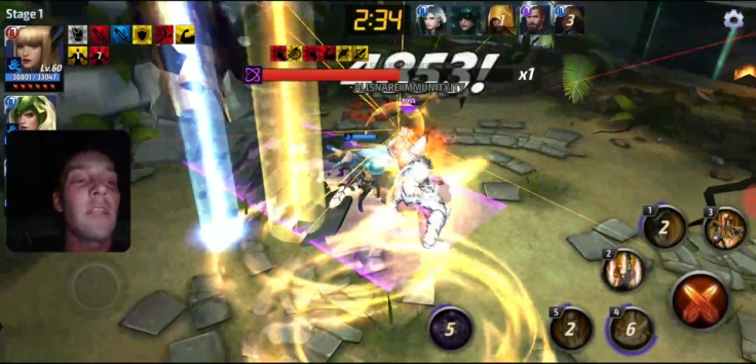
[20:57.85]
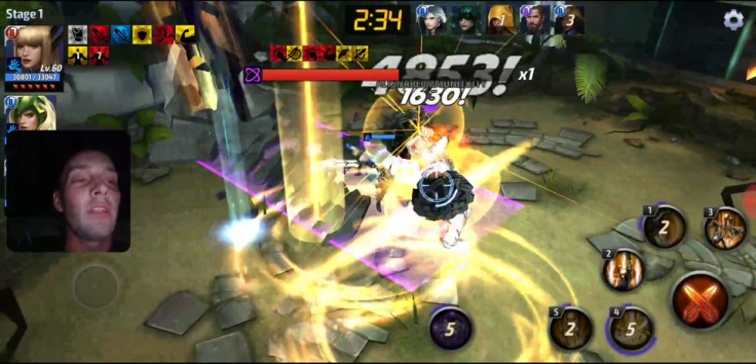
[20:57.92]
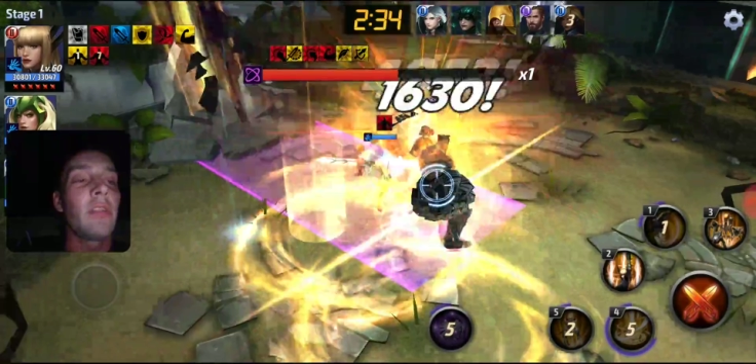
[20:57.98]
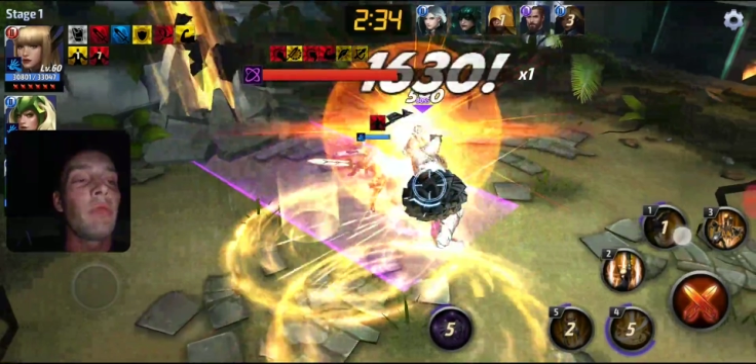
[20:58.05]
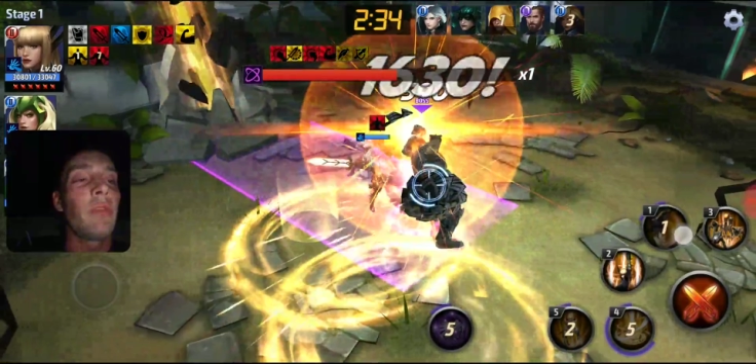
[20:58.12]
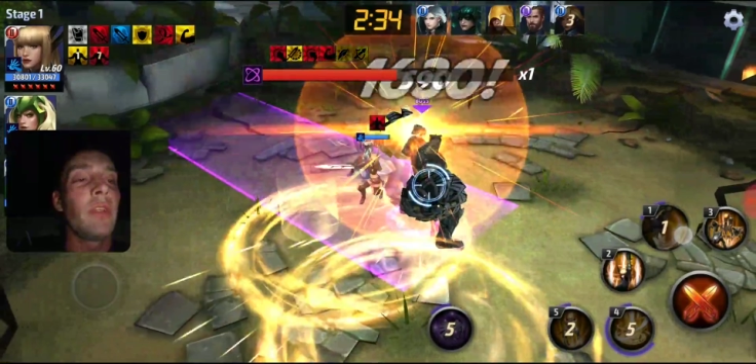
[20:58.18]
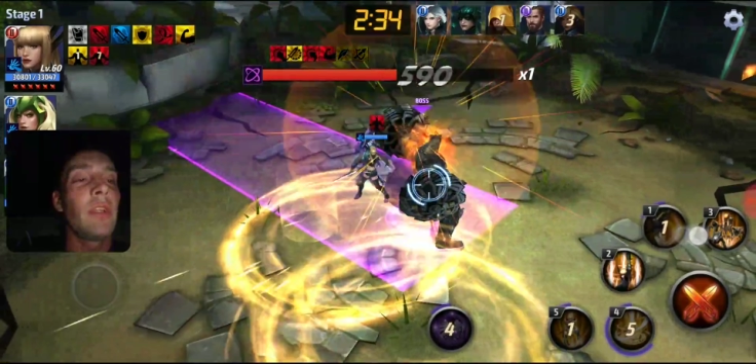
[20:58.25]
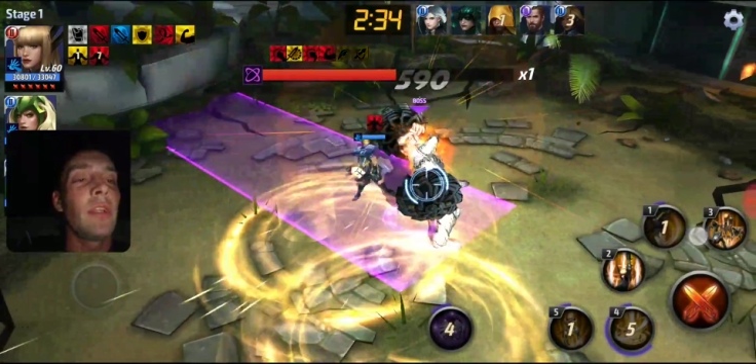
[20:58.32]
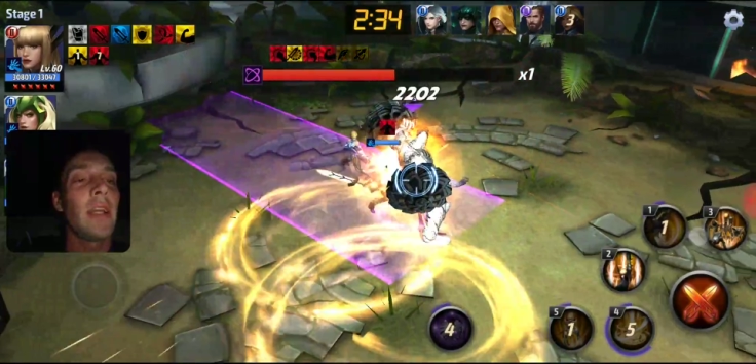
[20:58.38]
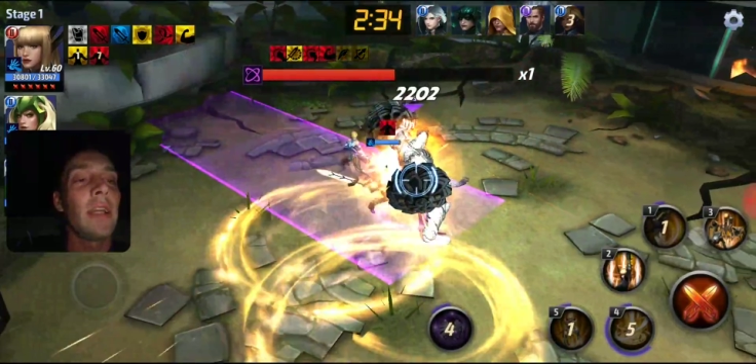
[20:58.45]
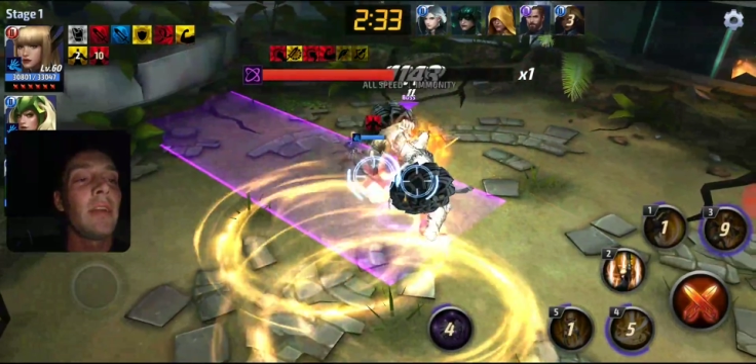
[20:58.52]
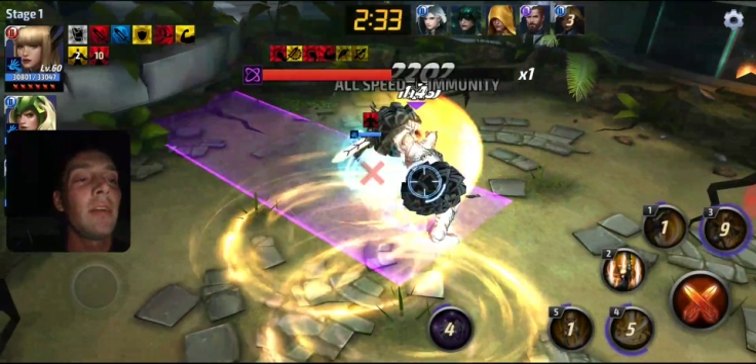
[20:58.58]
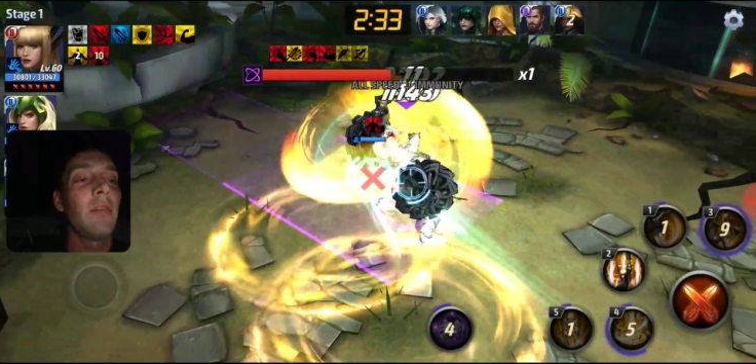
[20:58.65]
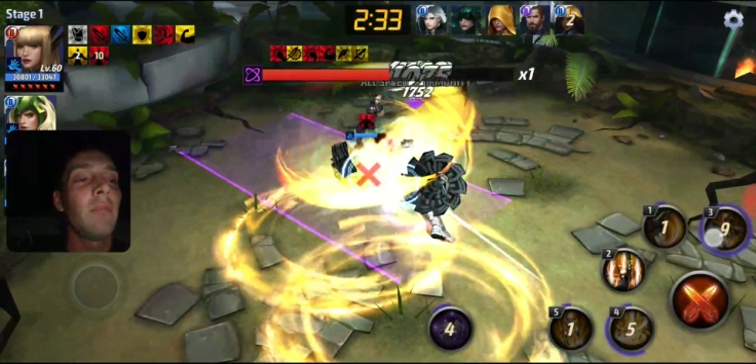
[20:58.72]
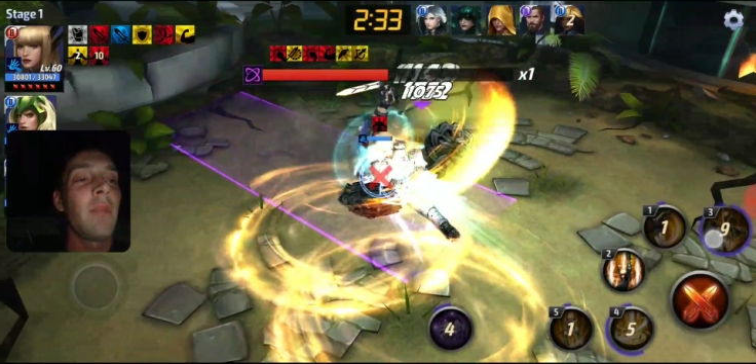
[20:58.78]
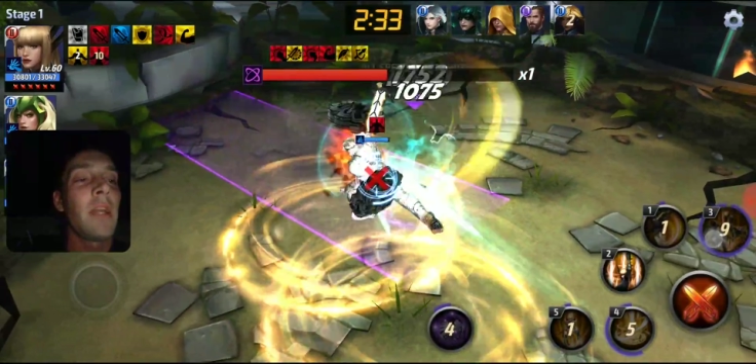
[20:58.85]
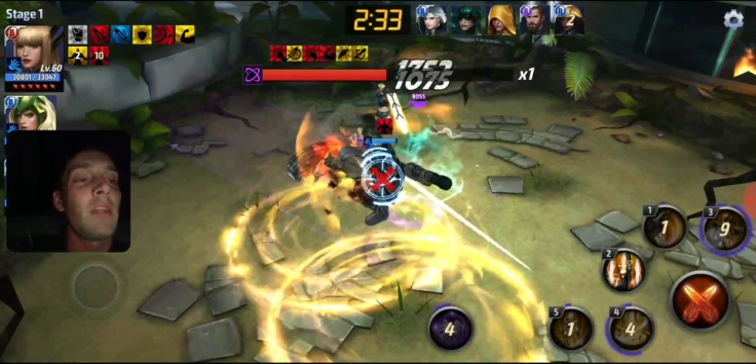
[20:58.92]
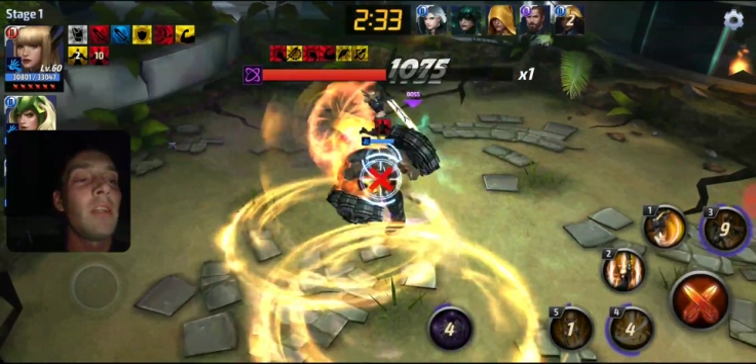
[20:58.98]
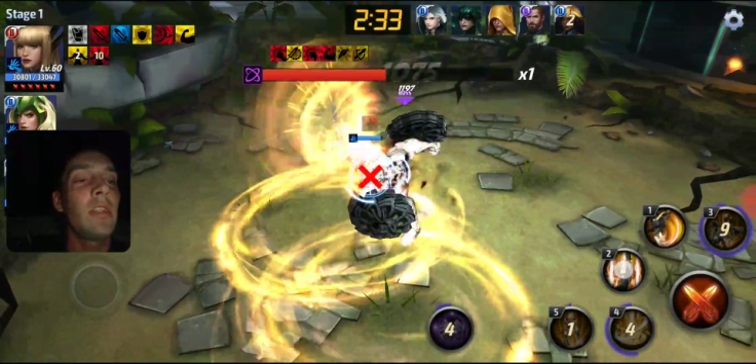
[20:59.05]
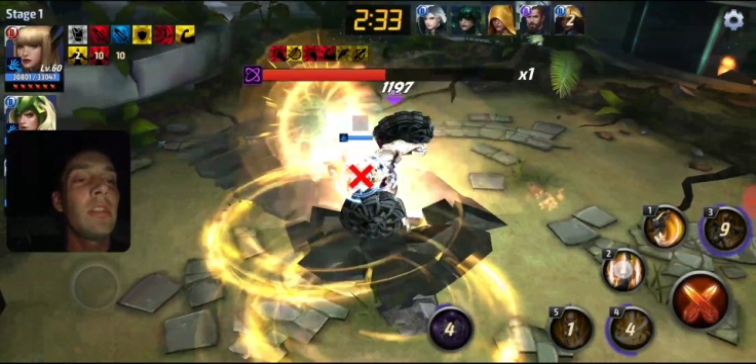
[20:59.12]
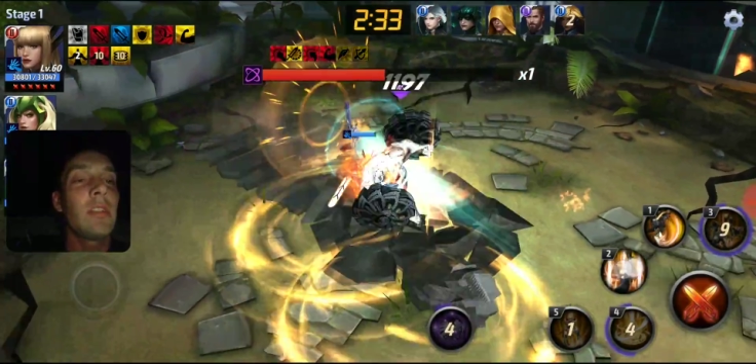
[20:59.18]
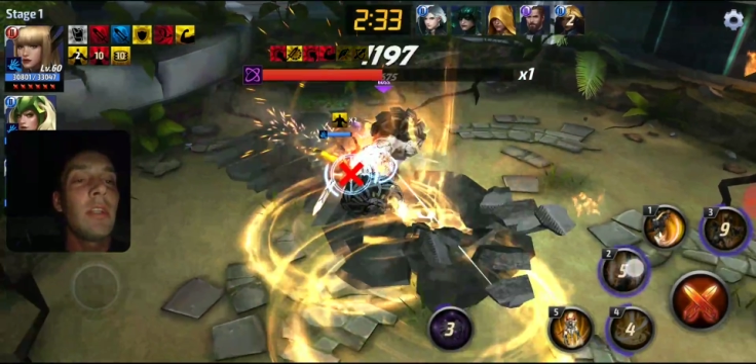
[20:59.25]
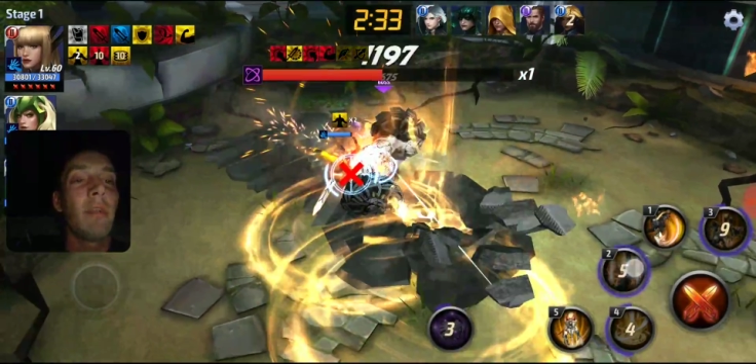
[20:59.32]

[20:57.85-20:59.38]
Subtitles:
I just really like, Magik is